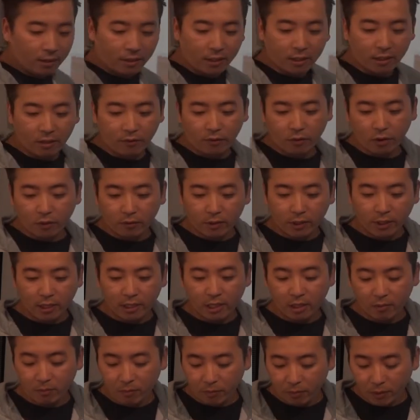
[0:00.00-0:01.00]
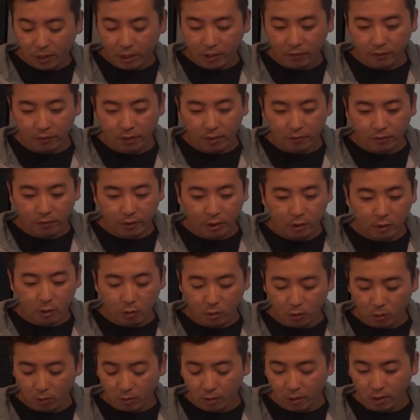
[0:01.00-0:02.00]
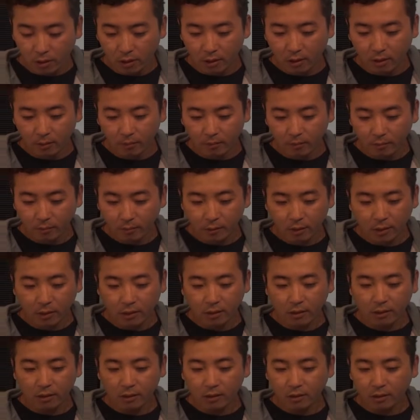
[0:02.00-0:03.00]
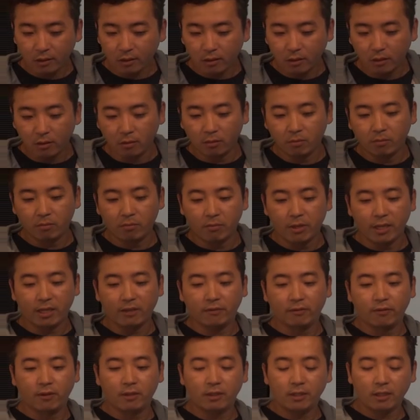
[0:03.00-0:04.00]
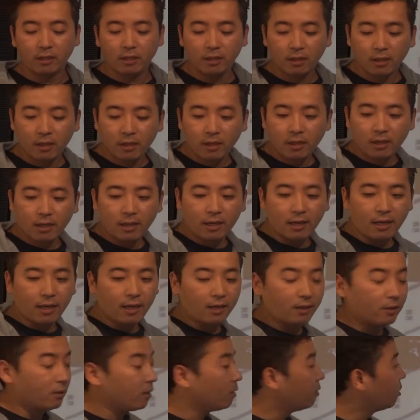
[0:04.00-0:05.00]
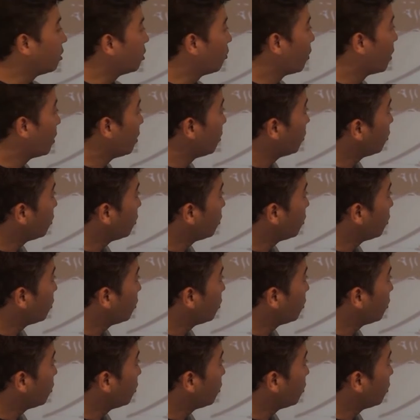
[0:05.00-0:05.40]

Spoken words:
And if you have time, please feel free to, you know, make a visit. And Tibetan